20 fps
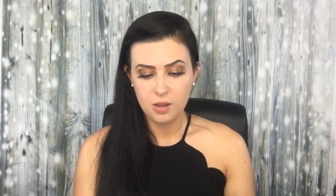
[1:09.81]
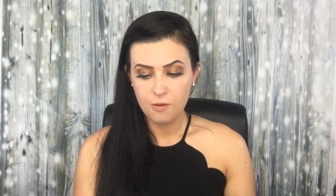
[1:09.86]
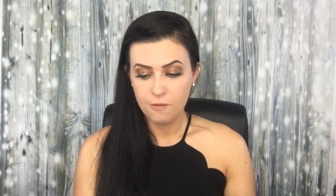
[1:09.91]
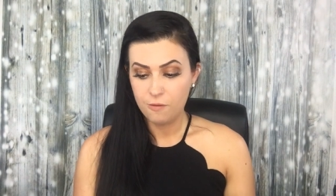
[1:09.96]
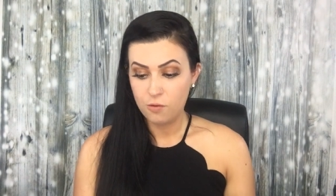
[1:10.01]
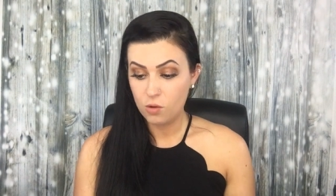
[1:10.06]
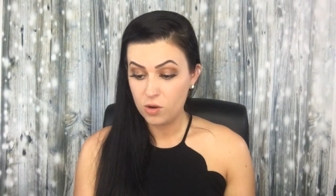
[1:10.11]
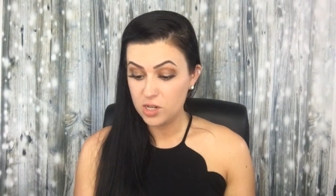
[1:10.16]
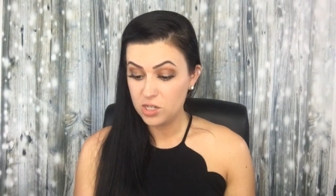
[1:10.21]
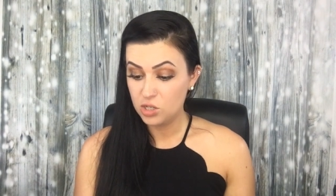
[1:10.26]

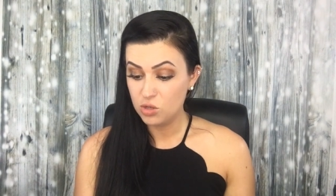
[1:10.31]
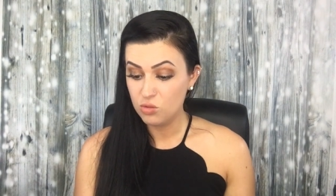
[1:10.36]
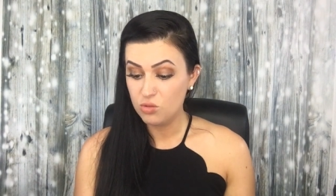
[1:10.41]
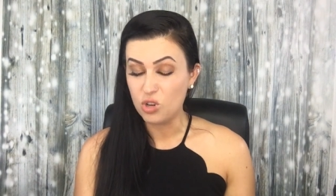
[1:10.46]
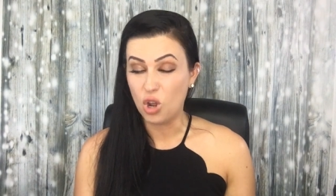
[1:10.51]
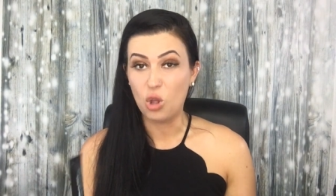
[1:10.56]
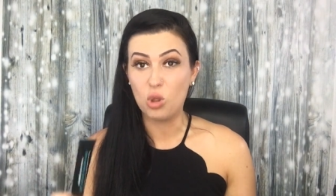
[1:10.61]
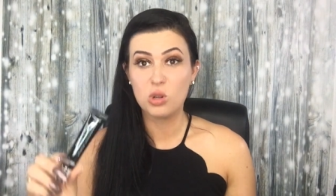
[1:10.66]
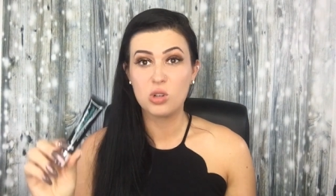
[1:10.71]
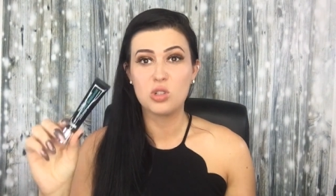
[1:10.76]
forty-two
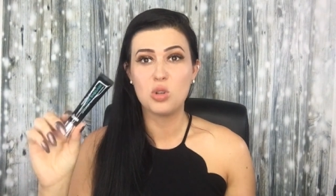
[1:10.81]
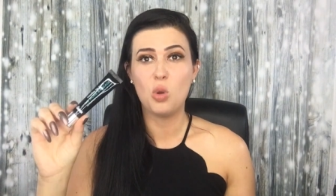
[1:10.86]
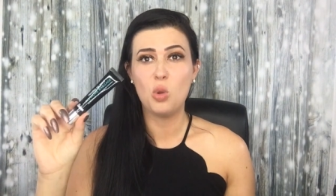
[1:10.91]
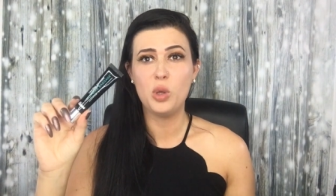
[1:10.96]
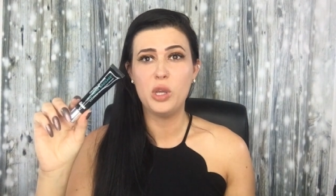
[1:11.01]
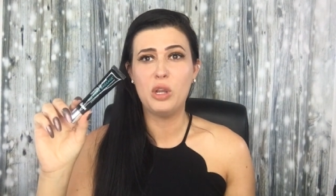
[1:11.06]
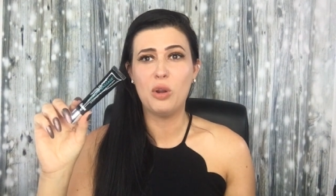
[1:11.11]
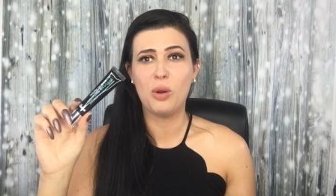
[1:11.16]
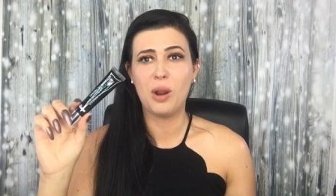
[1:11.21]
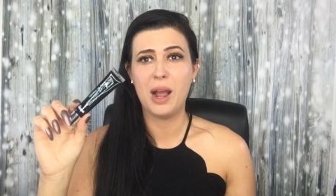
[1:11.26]
dollars?
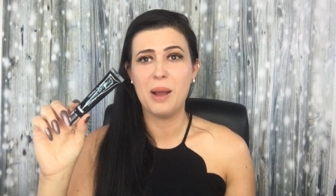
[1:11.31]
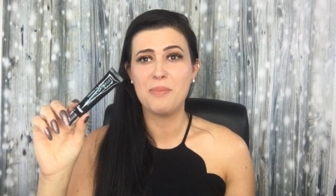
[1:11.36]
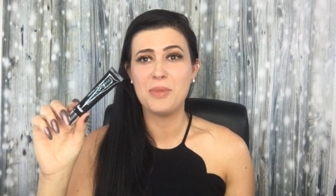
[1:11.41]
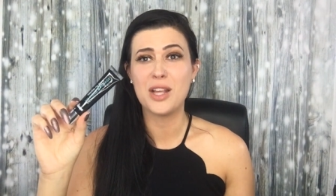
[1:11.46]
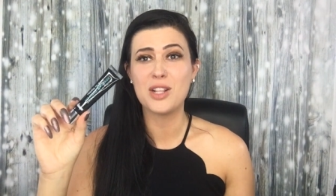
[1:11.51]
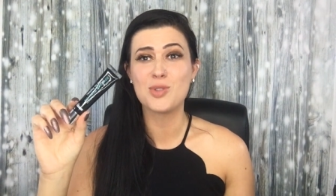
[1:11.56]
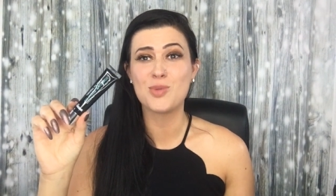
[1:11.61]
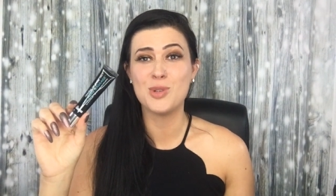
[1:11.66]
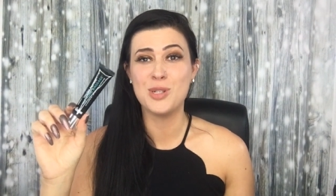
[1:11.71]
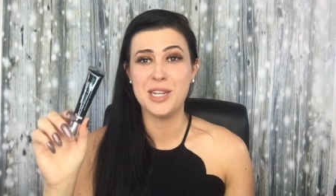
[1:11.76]
Holy crap,
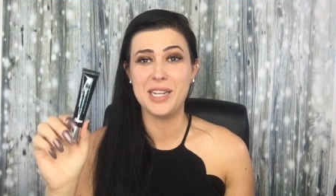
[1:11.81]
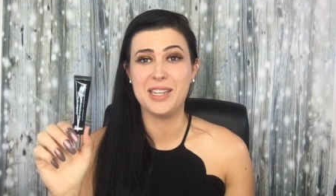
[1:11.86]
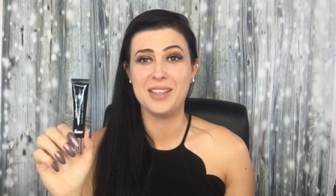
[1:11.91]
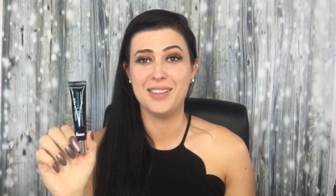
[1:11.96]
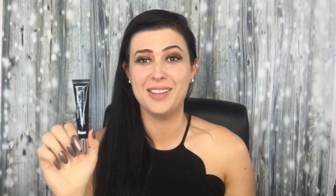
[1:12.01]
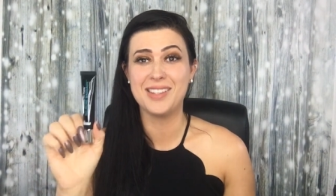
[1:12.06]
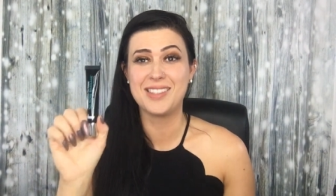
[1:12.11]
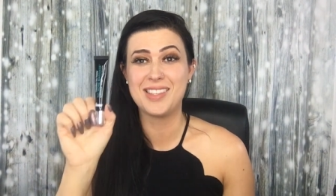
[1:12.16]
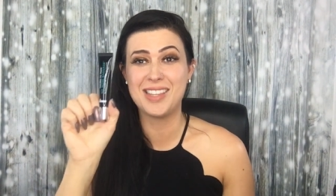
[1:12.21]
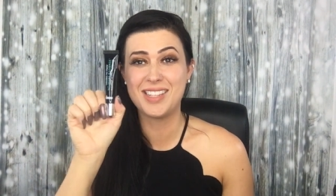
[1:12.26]
that's ridiculous.